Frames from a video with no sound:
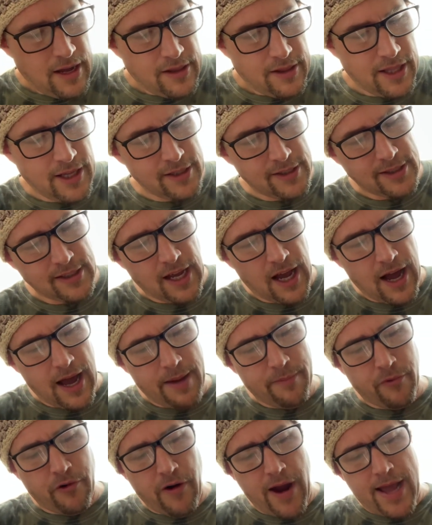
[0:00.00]
This
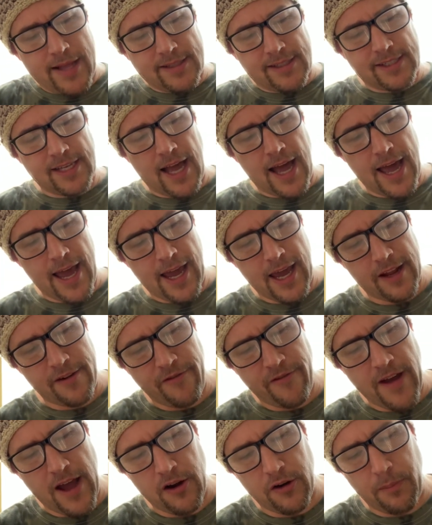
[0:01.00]
time, Grandsigh had
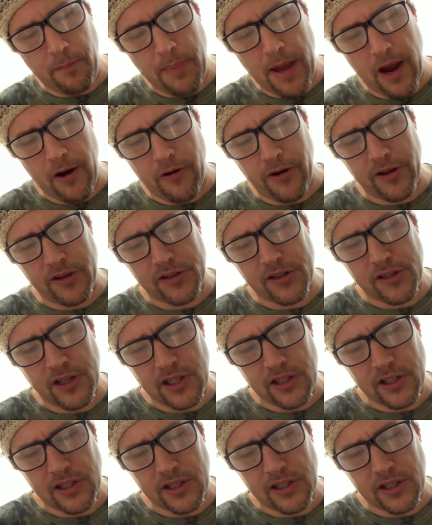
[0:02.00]
found Paris